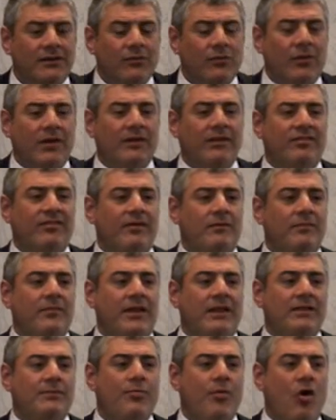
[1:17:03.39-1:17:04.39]
What does it
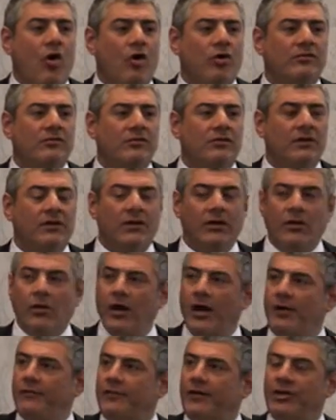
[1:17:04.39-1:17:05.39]
mean board?
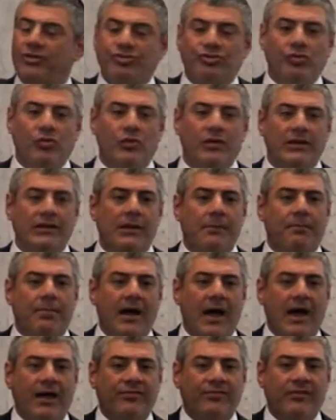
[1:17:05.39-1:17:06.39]
every shul in the
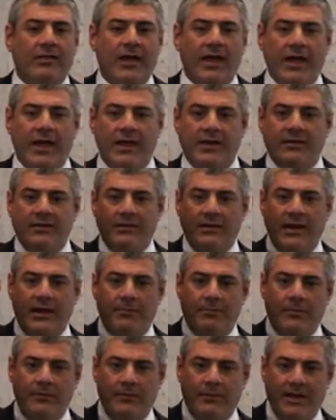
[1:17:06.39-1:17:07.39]
past had
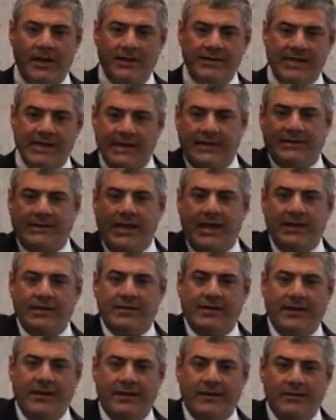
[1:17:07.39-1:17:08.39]
a, a
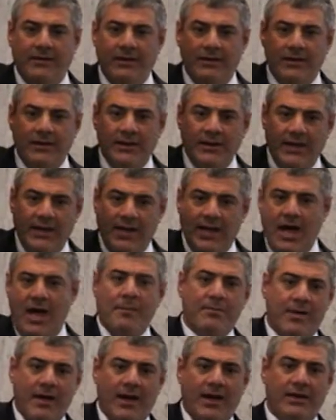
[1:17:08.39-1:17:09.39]
dictator, a
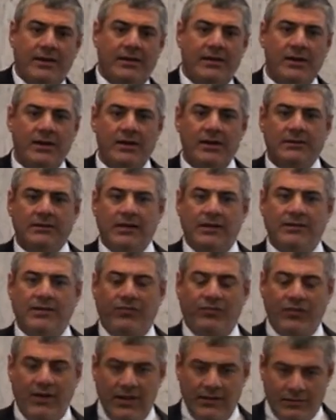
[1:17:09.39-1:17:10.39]
rabbi that
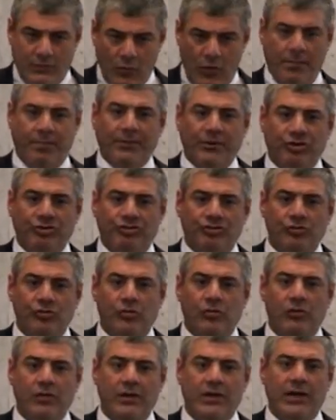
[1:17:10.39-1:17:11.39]
decide to open a
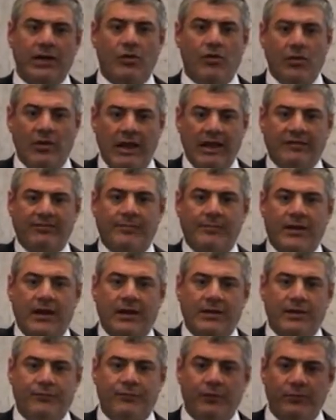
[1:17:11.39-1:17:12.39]
shul. He collects
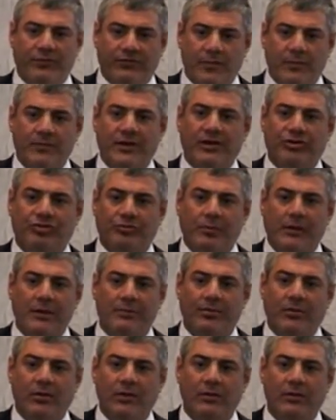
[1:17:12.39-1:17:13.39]
money from some rich
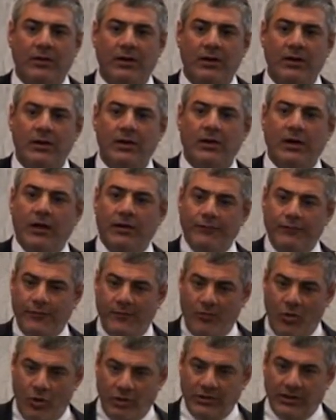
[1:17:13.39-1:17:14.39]
people and
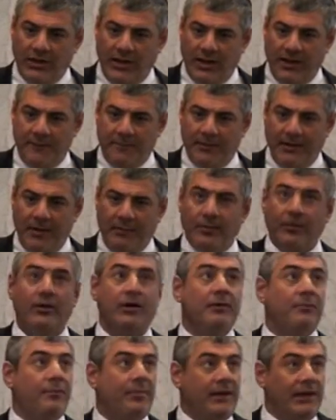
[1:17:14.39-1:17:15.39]
from ordinary people.
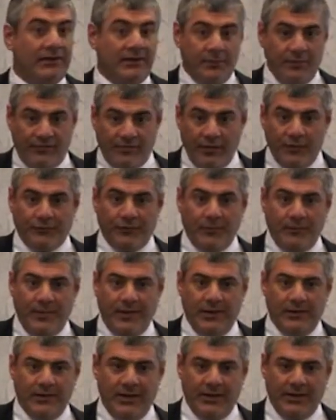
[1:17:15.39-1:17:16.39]
He builds himself a
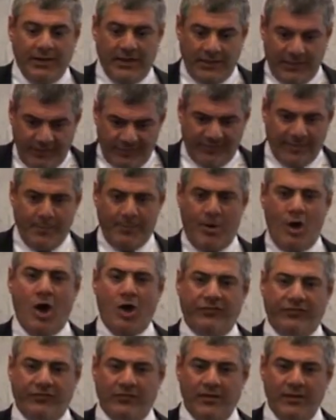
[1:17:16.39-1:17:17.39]
building and he's the
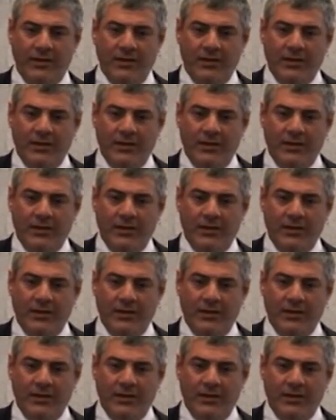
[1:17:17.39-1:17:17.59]
boss.